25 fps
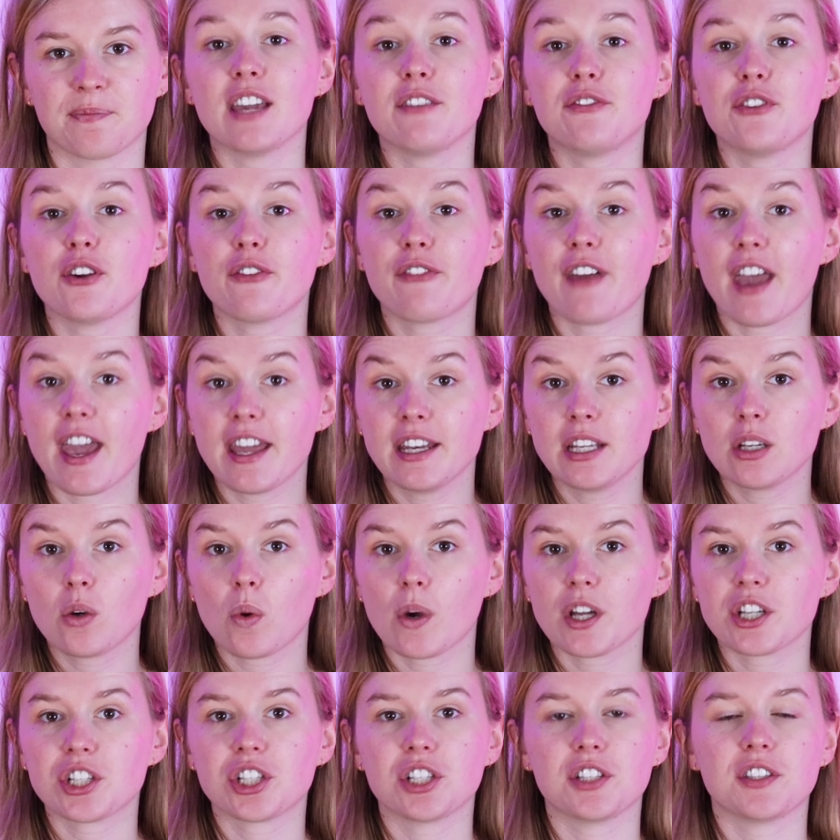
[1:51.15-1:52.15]
If you have any
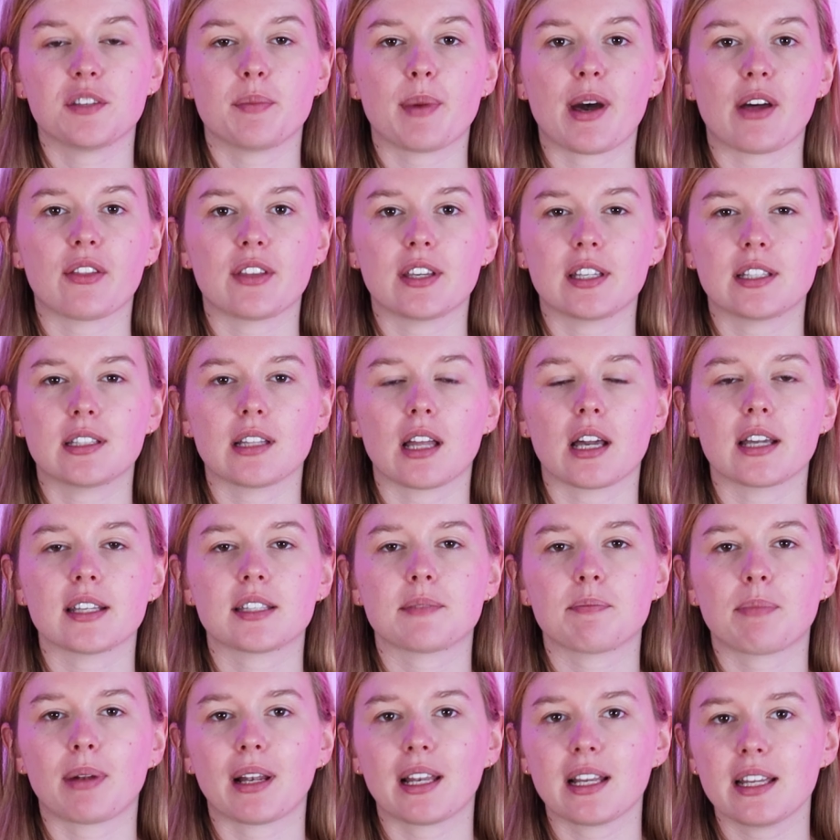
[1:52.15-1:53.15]
questions about these
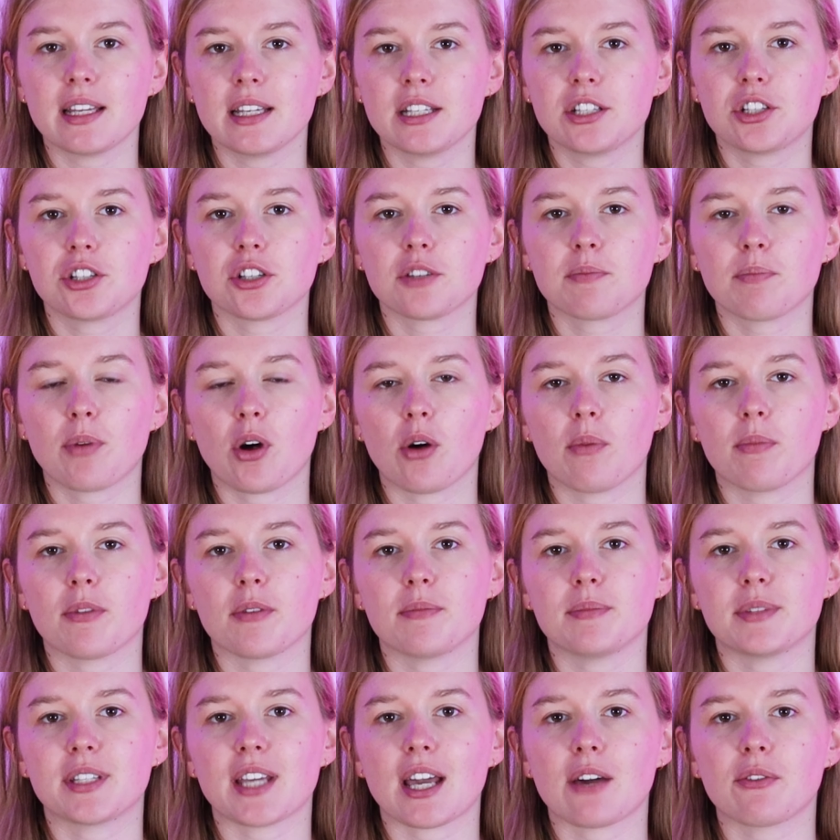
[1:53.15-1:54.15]
lights, please just pop
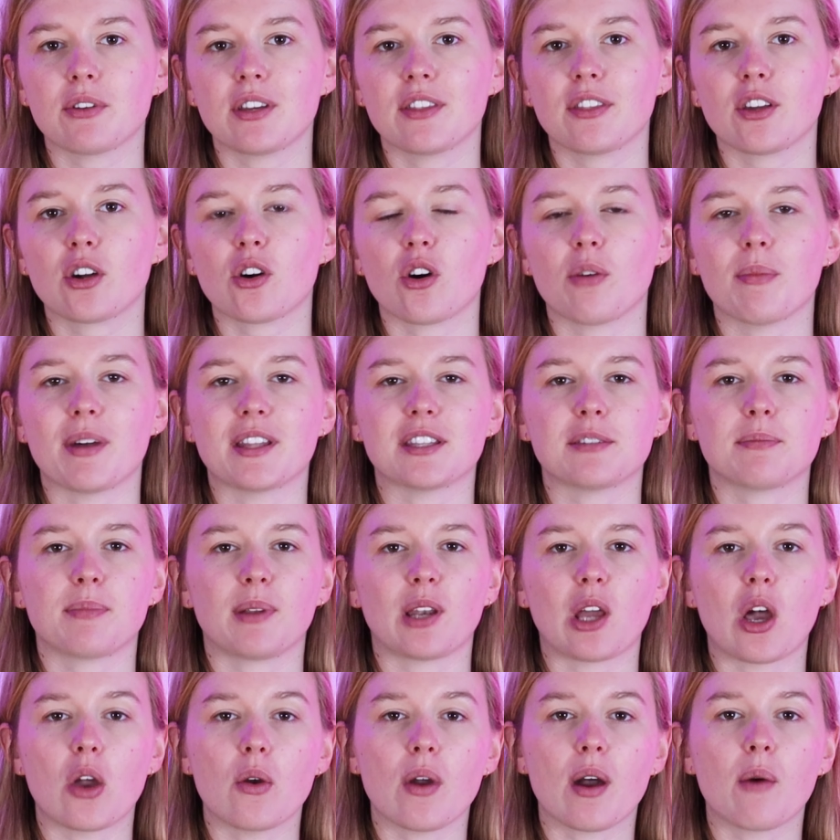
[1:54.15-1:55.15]
them down in the comments
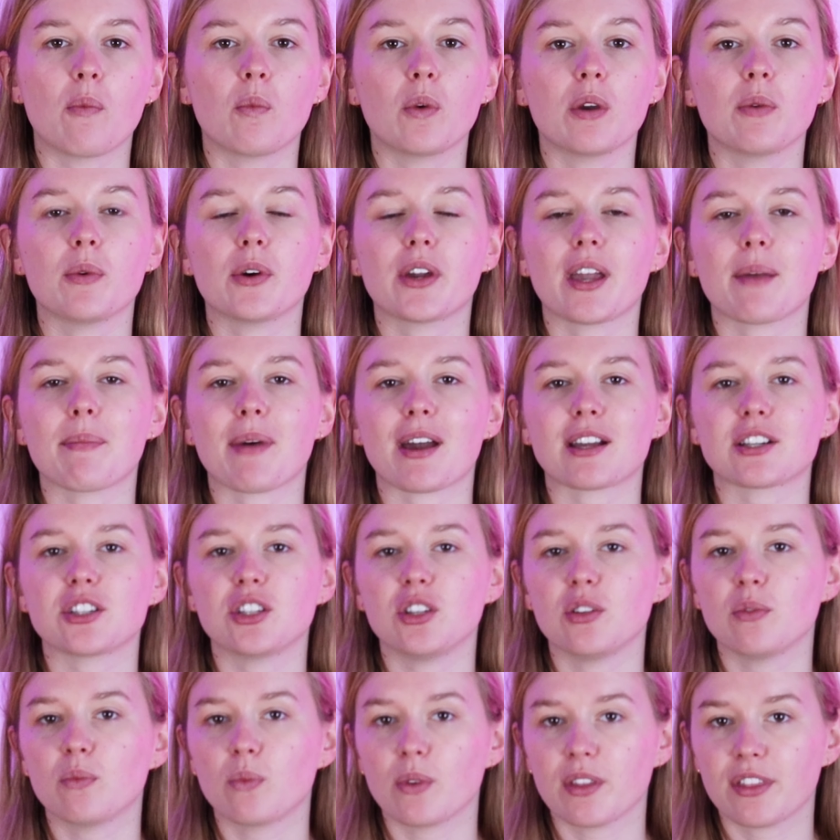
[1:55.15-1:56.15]
below and we will get back
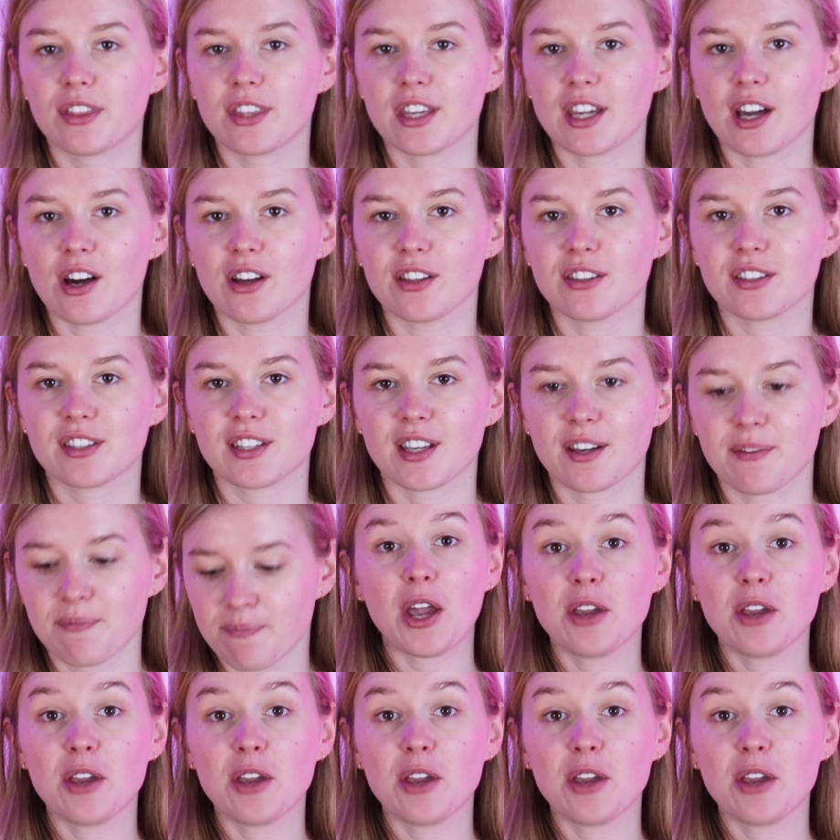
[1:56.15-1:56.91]
to you with the answer.